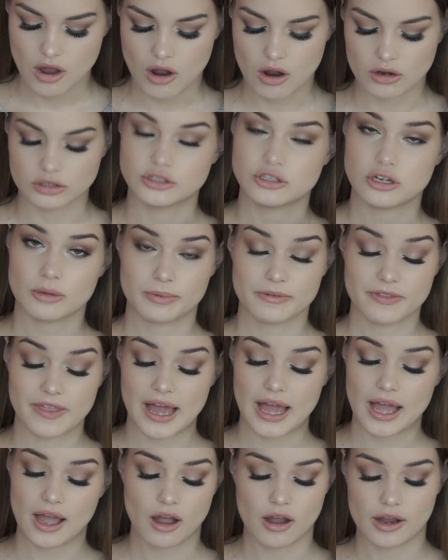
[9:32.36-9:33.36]
on top of
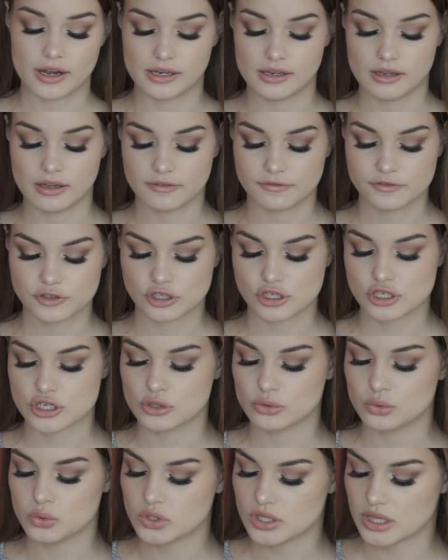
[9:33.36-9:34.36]
that I love to
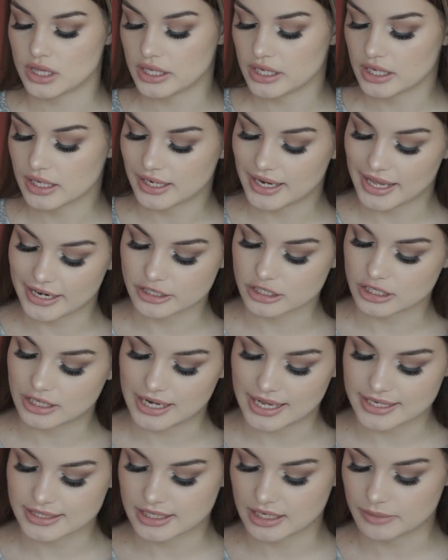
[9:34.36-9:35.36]
use the Collection
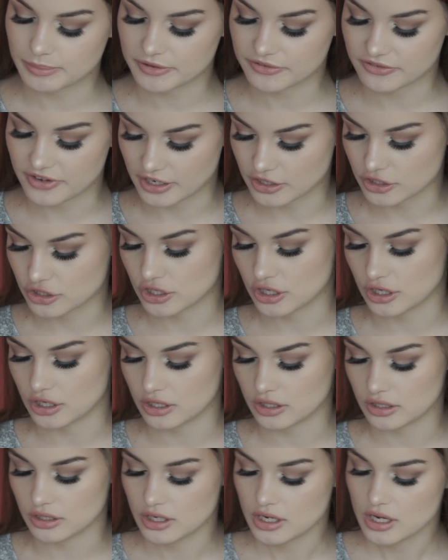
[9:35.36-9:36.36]
Lasting
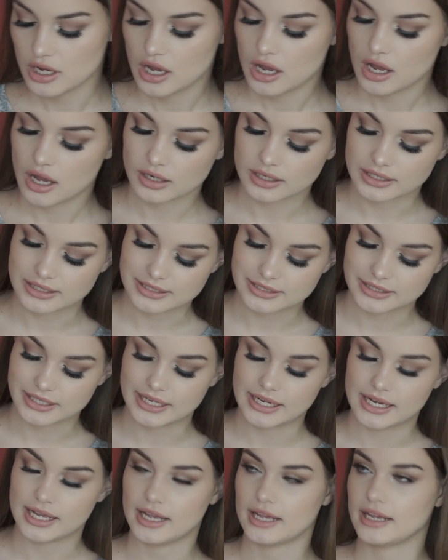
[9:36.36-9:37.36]
Perfection
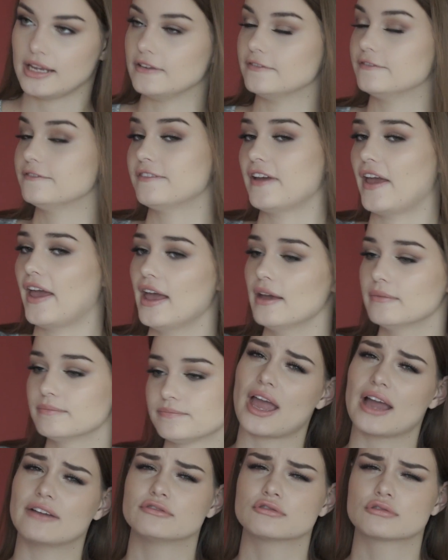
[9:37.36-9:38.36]
concealer in Fair.
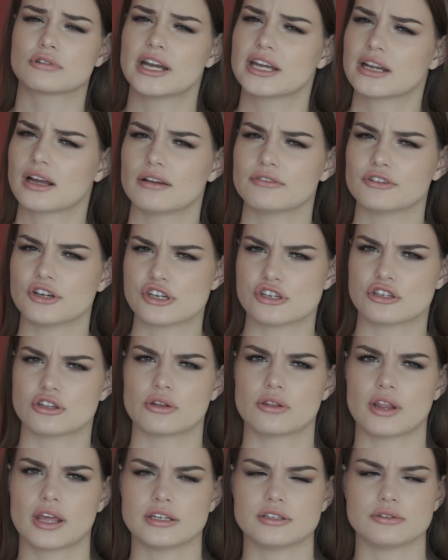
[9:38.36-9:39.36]
They have great coverage,
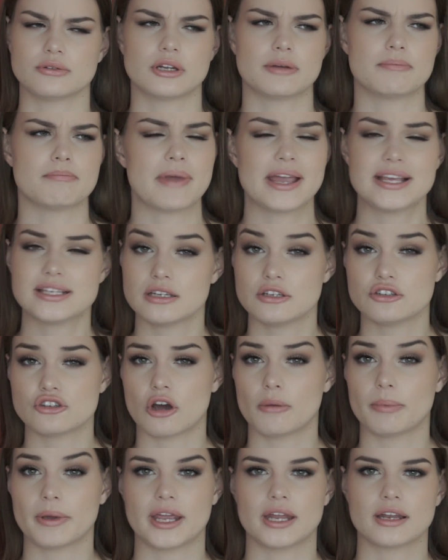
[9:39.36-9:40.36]
so they do an amazing
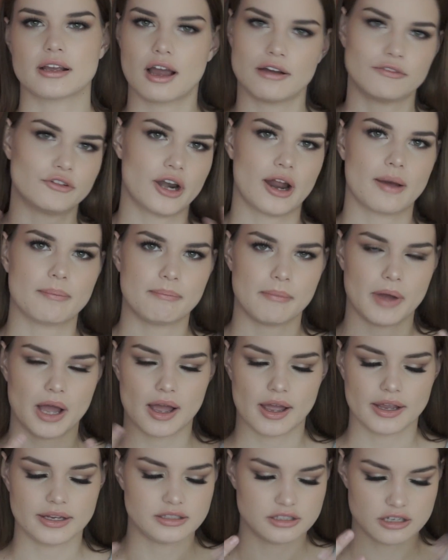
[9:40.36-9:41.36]
job in covering up
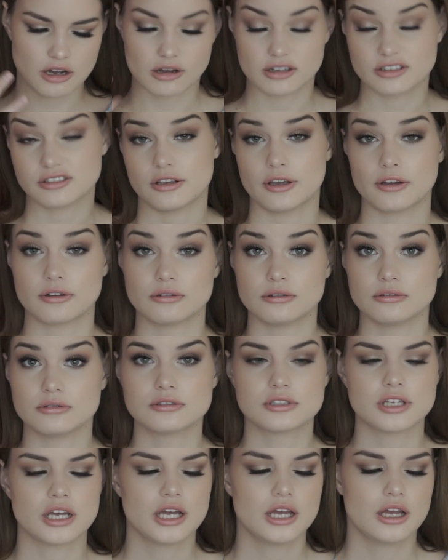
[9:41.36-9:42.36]
my dark
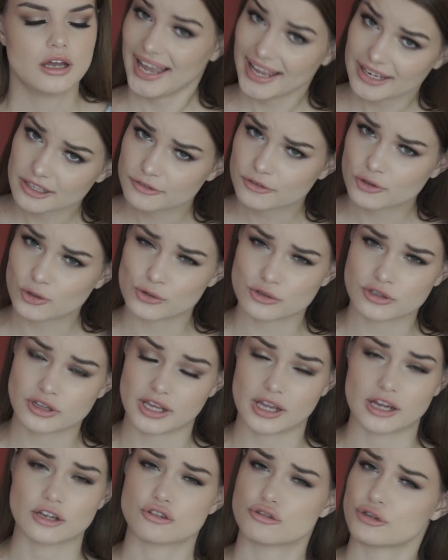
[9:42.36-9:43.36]
circles, and of course
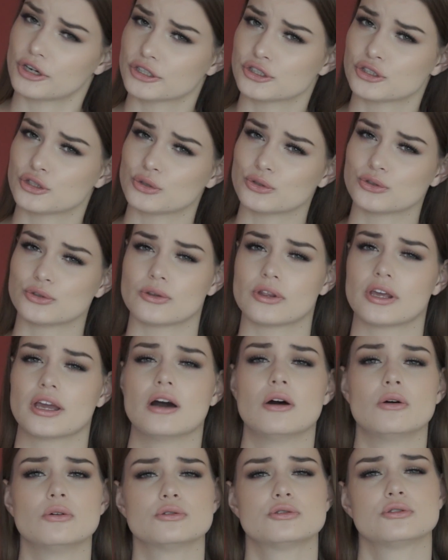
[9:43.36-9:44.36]
they are drugstore, so they
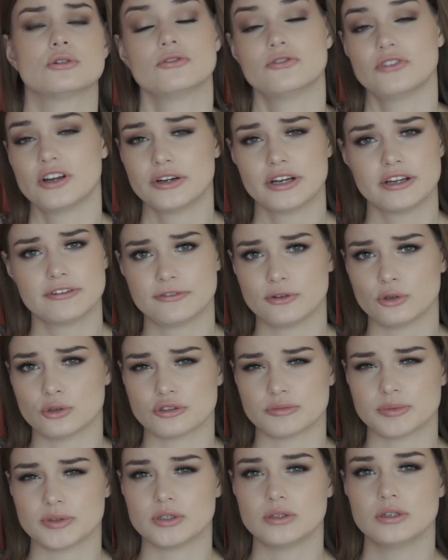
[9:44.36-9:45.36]
are also very
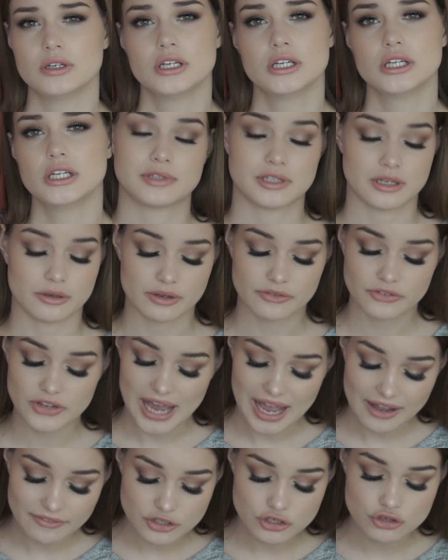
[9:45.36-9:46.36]
affordable. So if you
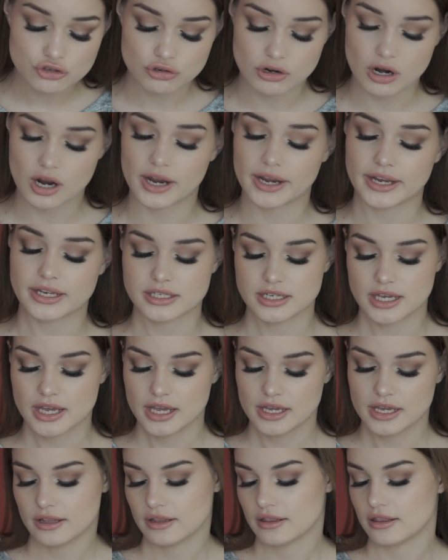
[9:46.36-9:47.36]
haven't tried
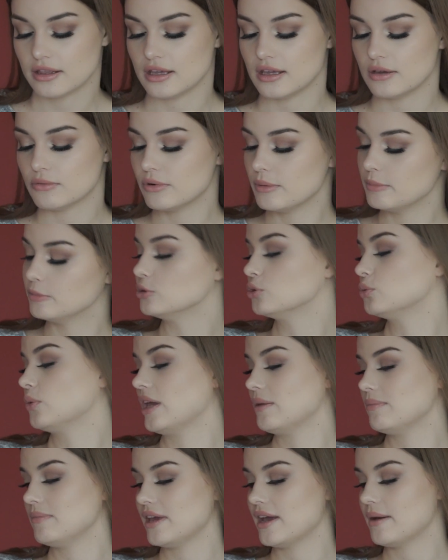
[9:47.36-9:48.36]
the Rimmel's
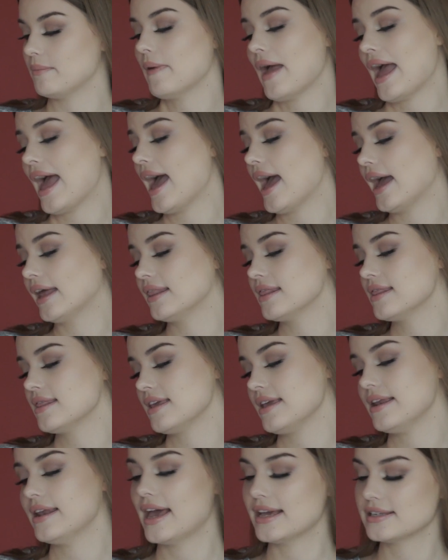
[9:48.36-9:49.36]
Wake Me Up and
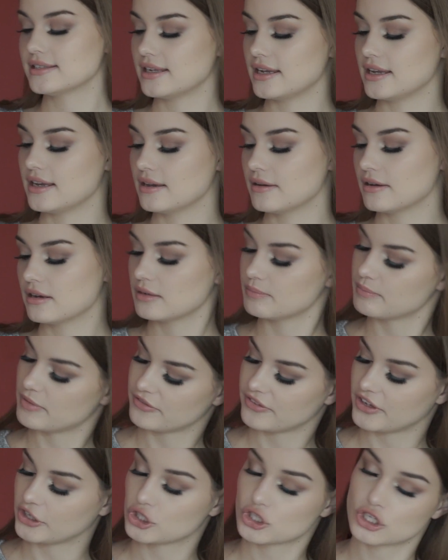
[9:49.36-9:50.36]
the Lasting
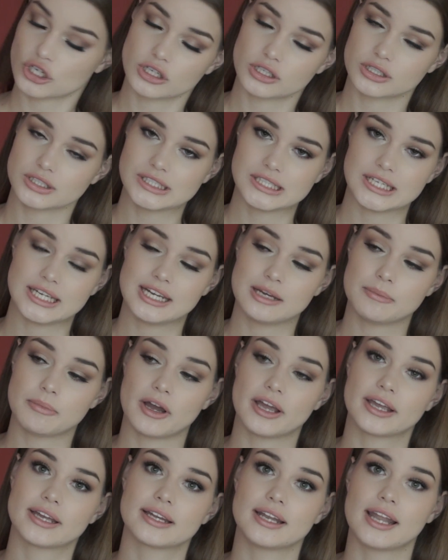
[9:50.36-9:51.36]
Perfection concealer
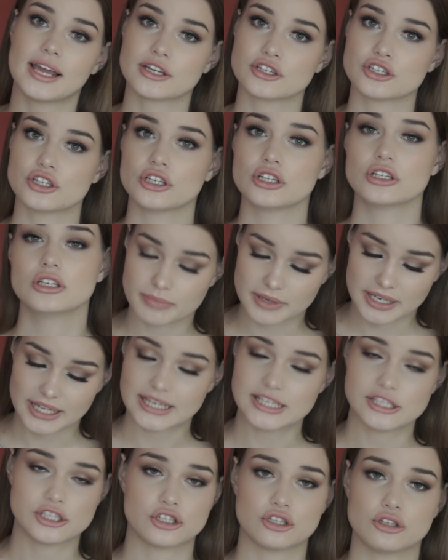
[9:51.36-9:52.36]
by Collection,
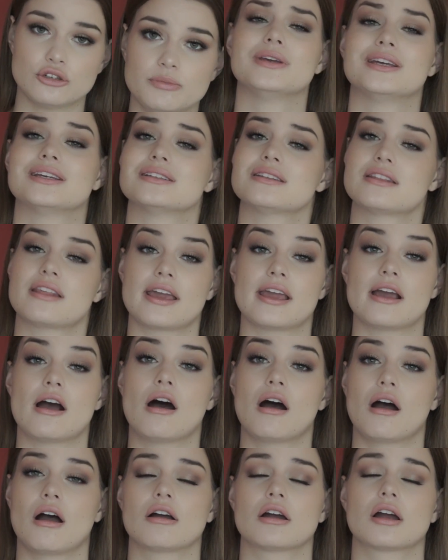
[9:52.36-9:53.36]
please do, because they
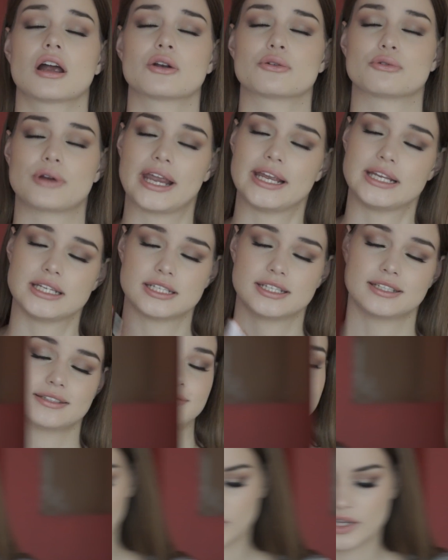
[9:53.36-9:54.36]
are great.
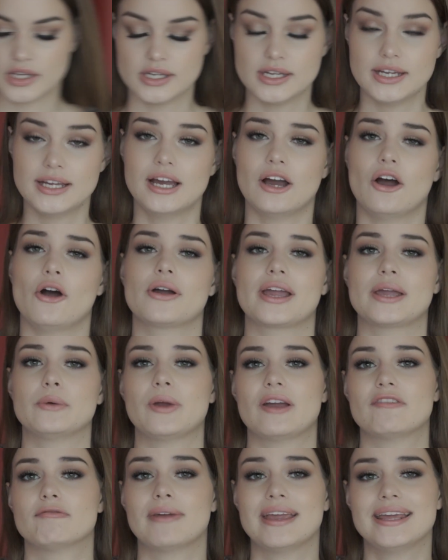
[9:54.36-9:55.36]
Okay,
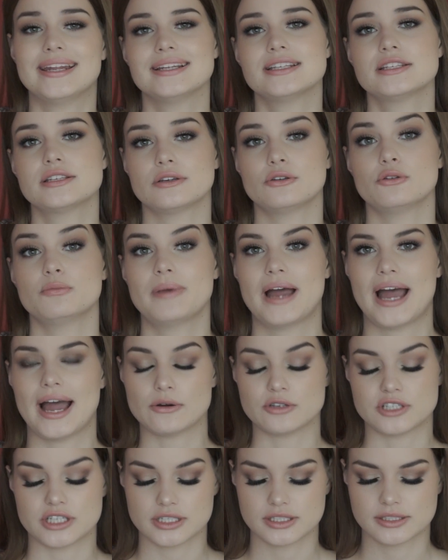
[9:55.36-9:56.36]
we have made it to
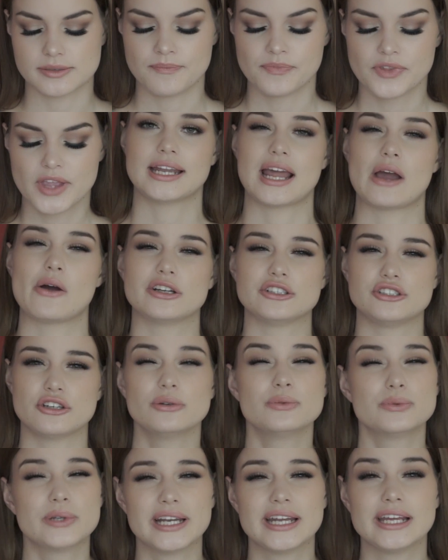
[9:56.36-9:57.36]
powders. Now, I
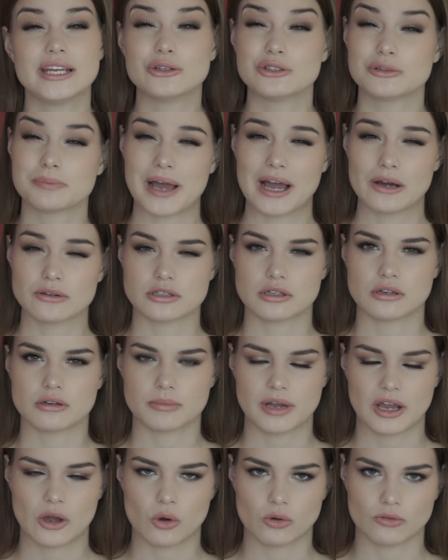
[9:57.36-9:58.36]
don't really use powder on
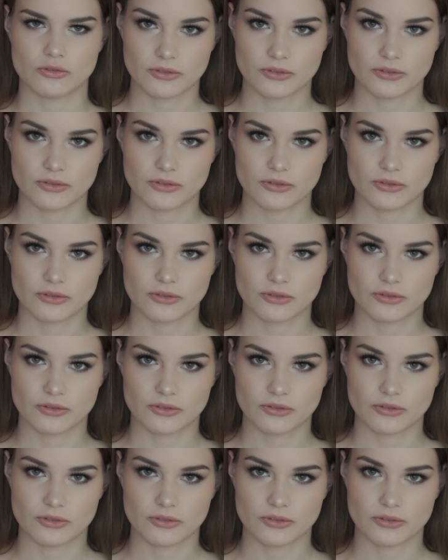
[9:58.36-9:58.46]
my whole